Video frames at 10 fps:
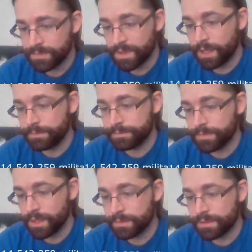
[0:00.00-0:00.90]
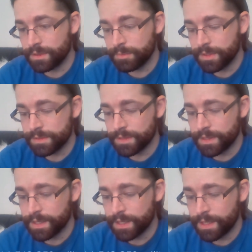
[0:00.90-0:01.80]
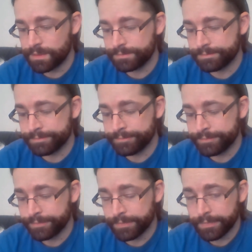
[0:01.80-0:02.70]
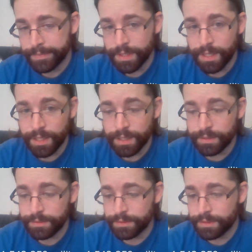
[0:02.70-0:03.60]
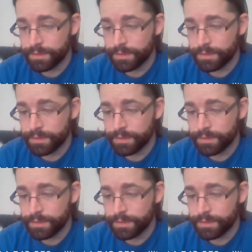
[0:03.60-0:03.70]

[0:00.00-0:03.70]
Okay, that was all the military I had, and